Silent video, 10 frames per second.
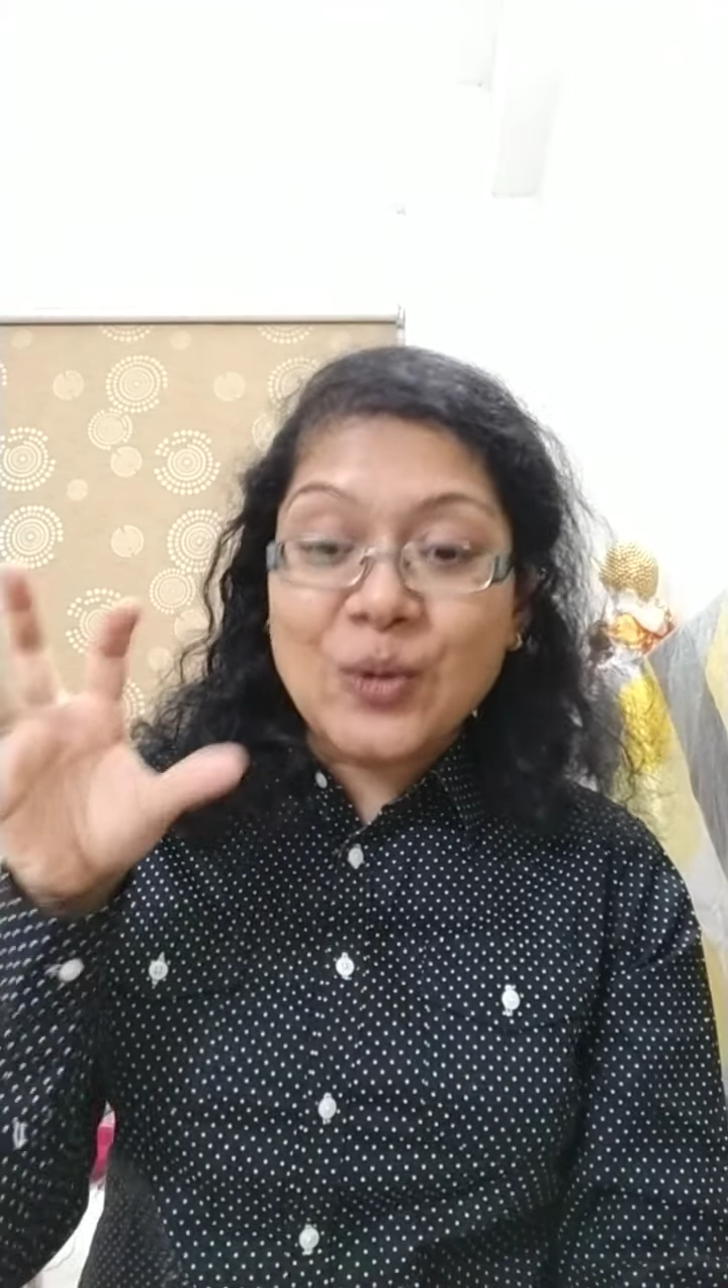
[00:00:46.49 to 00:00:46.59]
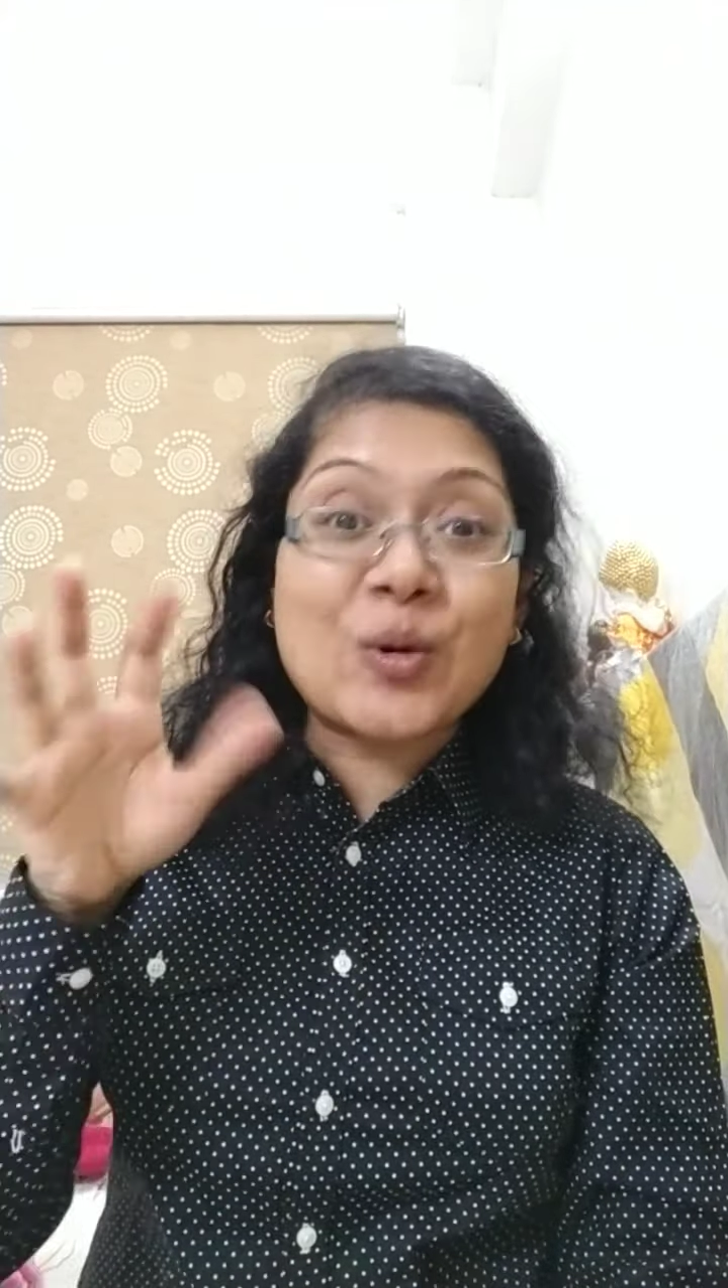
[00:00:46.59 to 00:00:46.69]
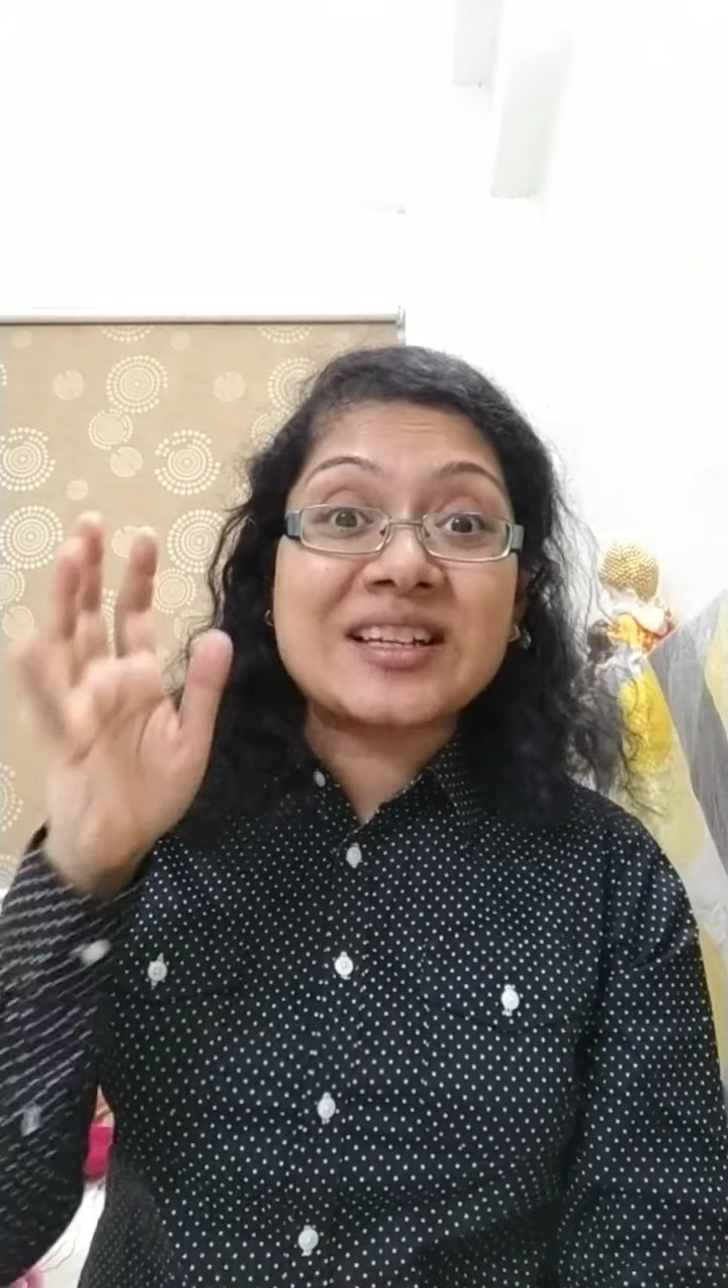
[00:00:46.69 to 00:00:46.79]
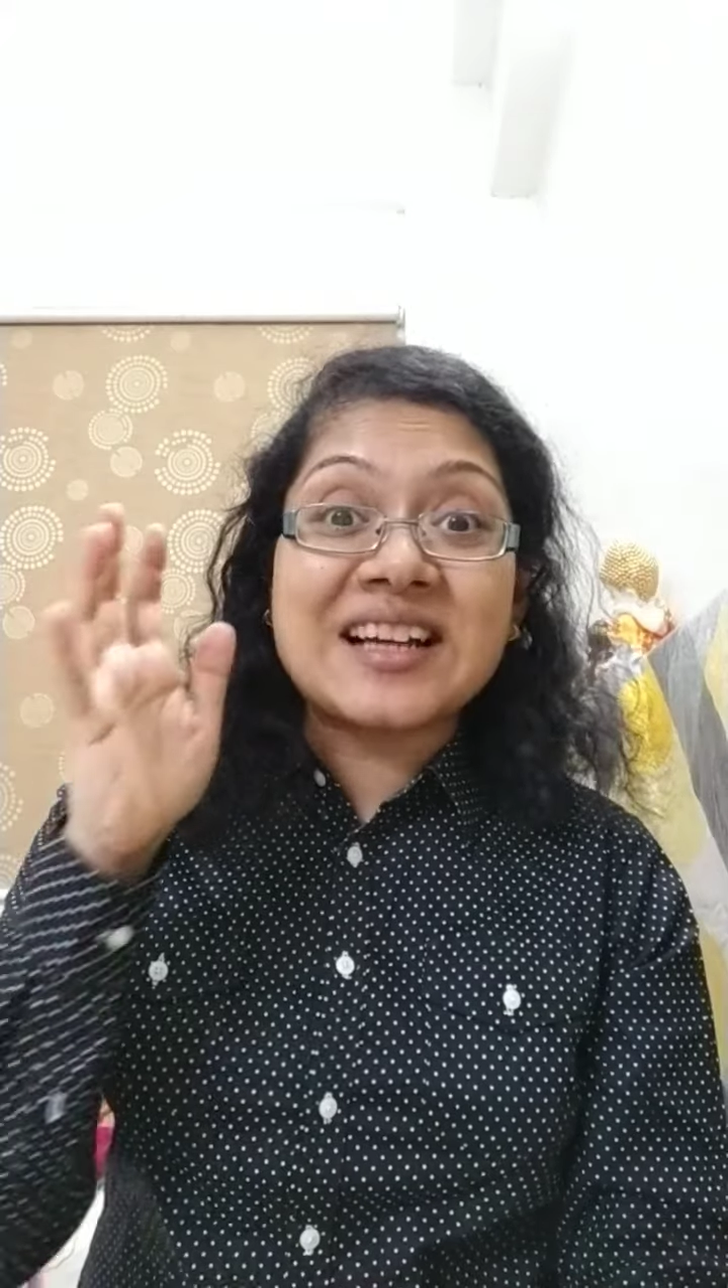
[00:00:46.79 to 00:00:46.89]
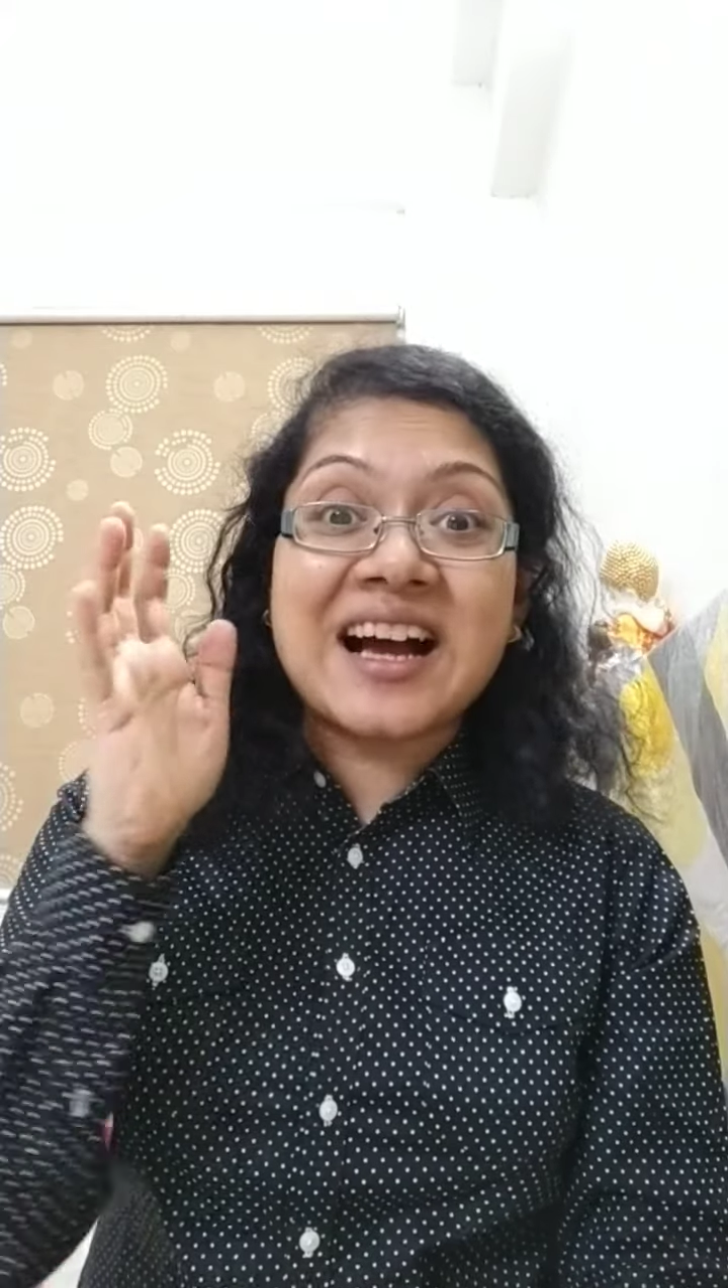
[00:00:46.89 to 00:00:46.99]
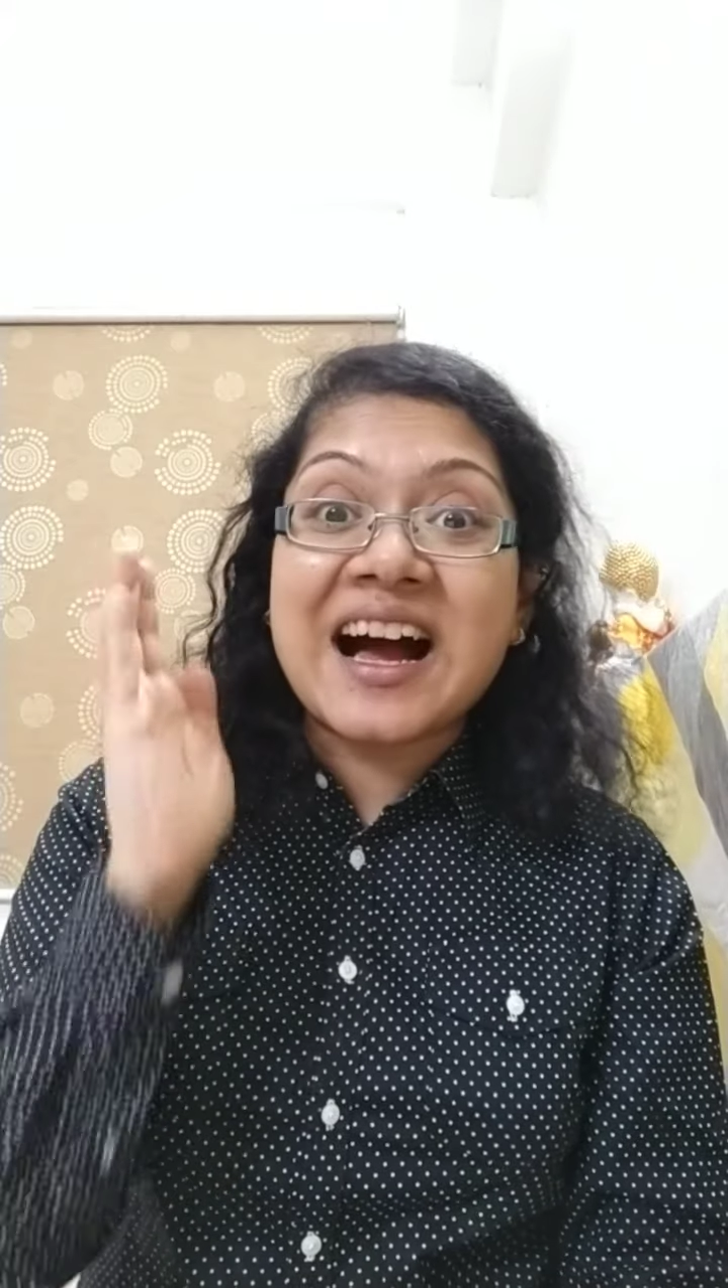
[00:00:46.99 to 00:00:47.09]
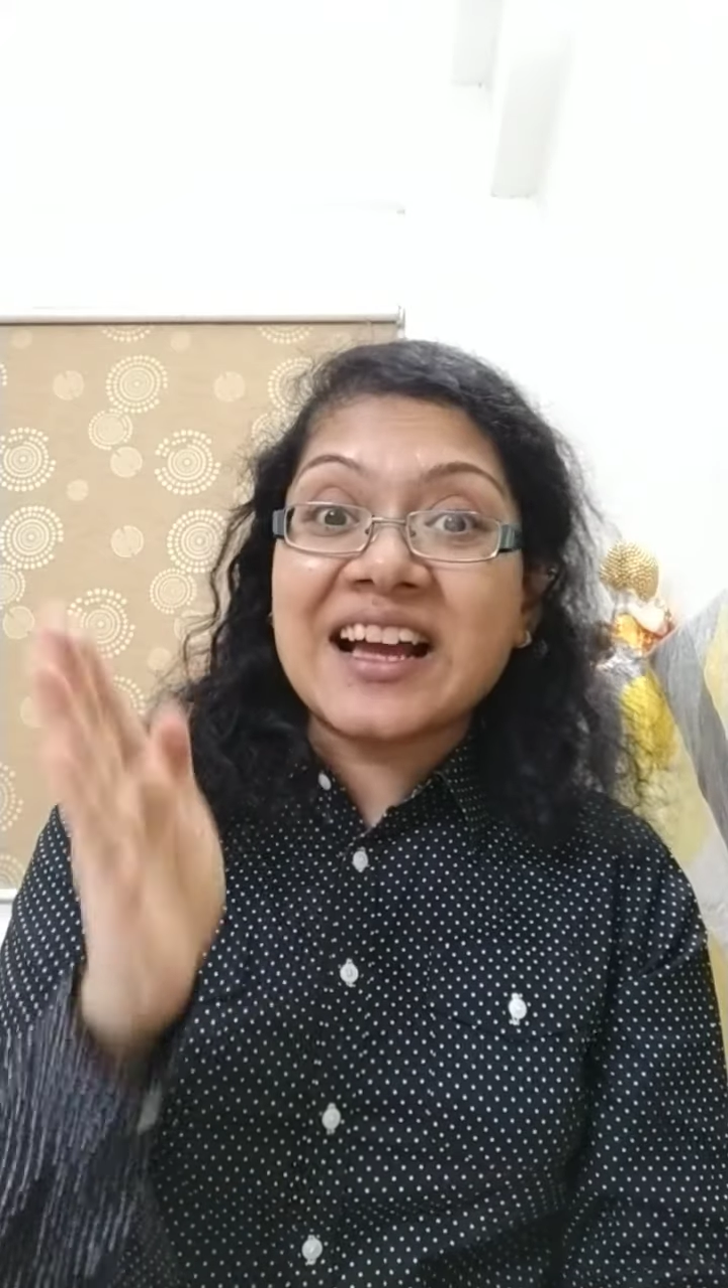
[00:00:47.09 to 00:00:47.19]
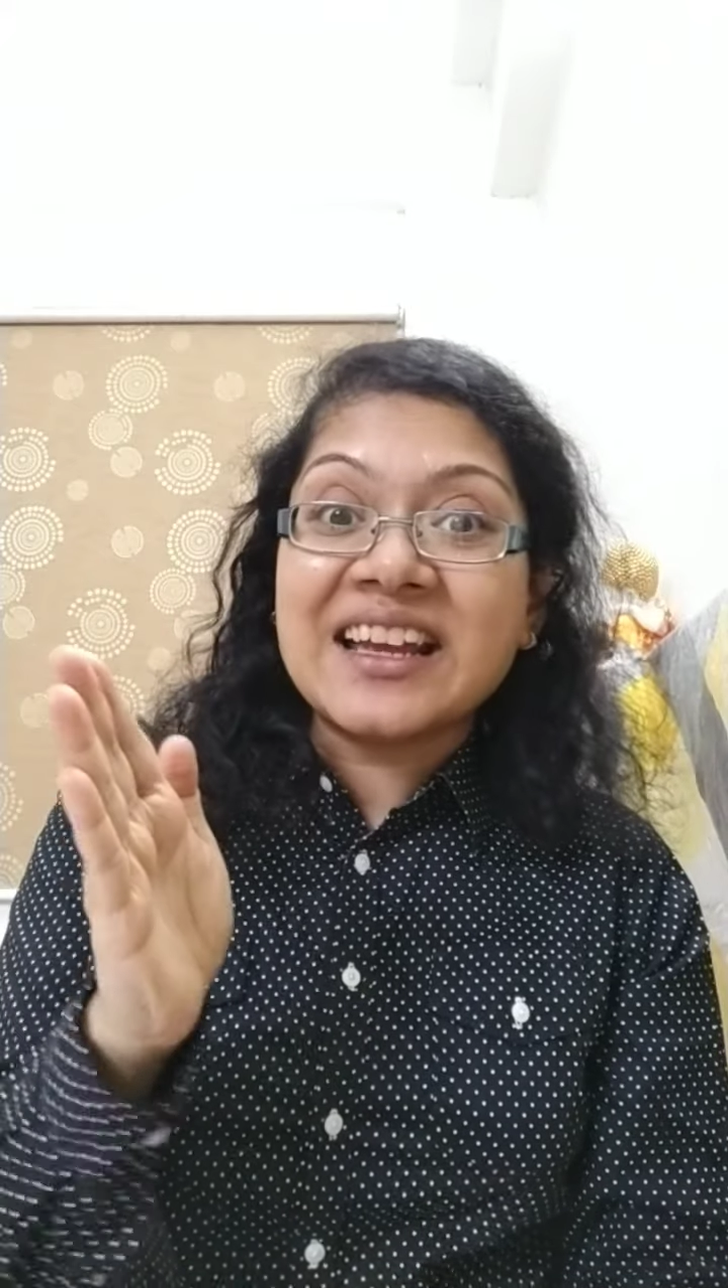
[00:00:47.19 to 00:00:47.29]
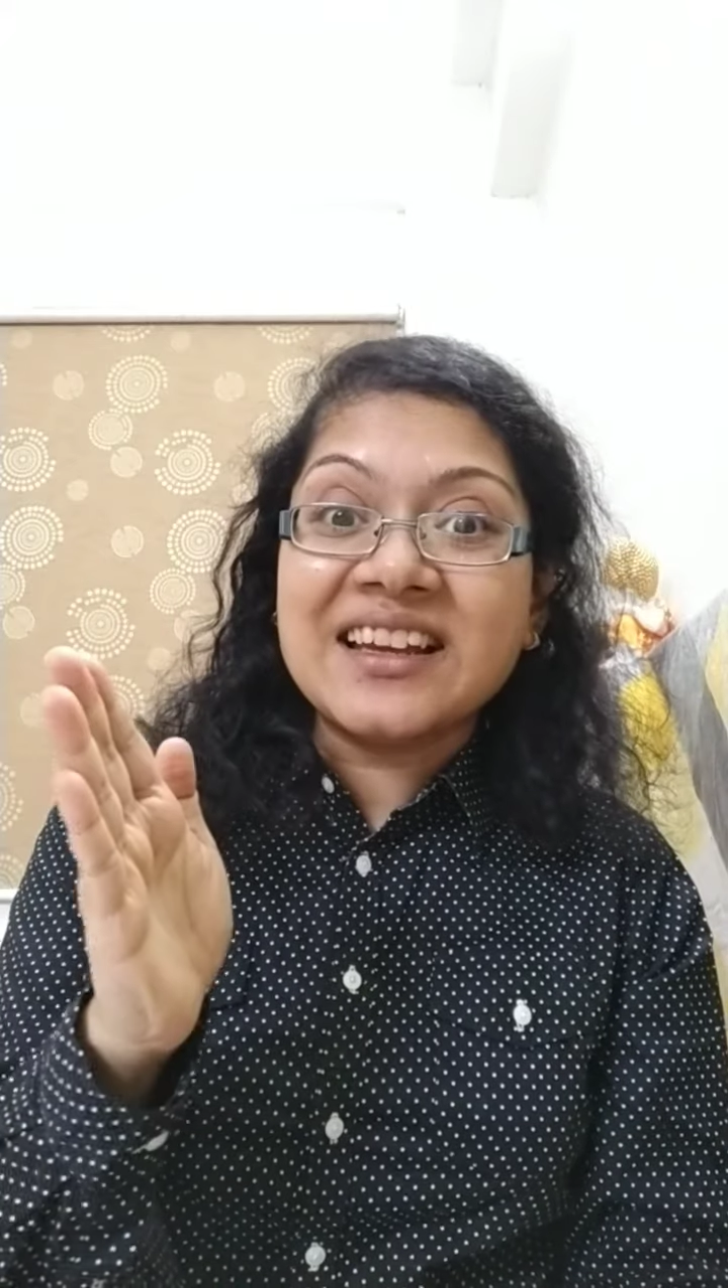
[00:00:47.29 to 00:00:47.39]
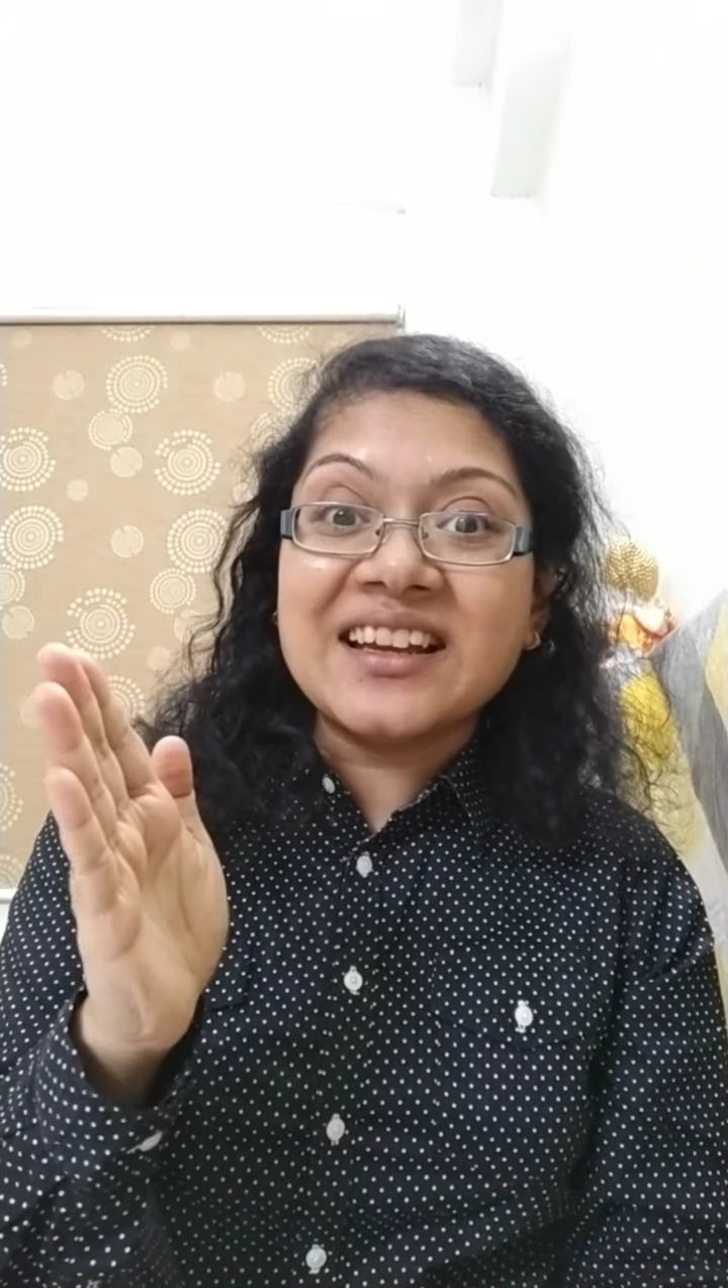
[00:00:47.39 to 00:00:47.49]
what
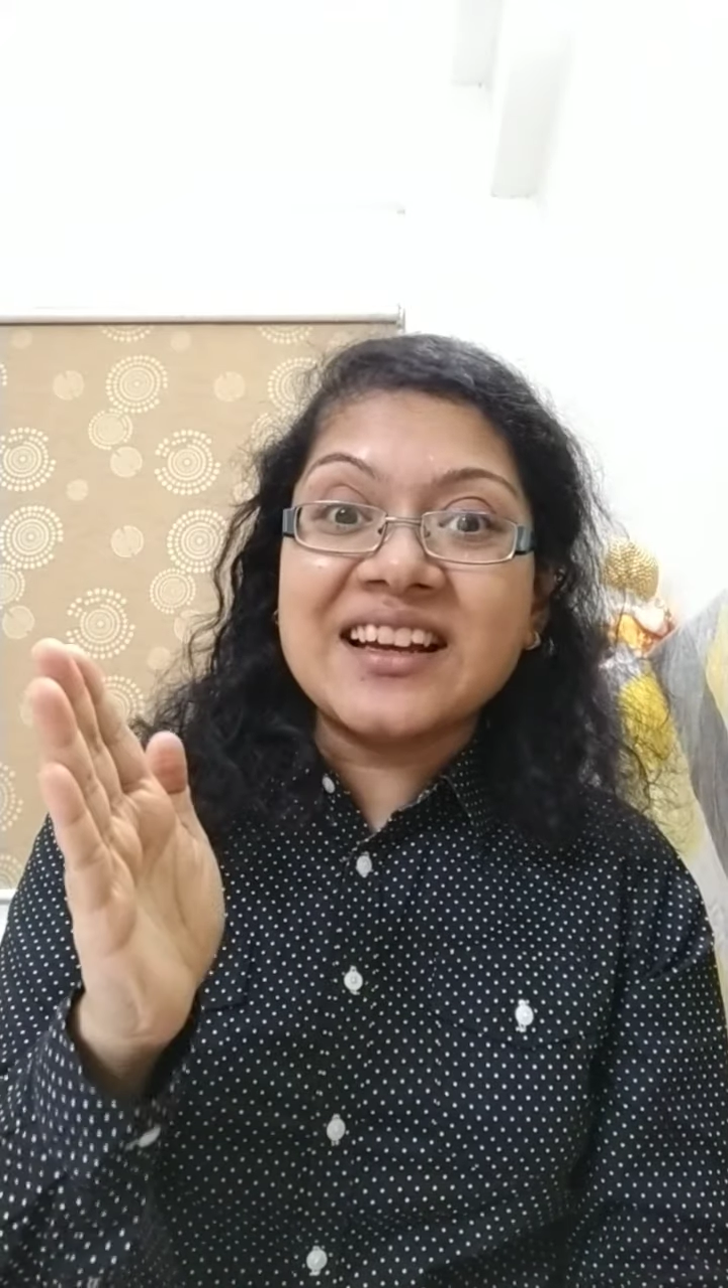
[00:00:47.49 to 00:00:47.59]
I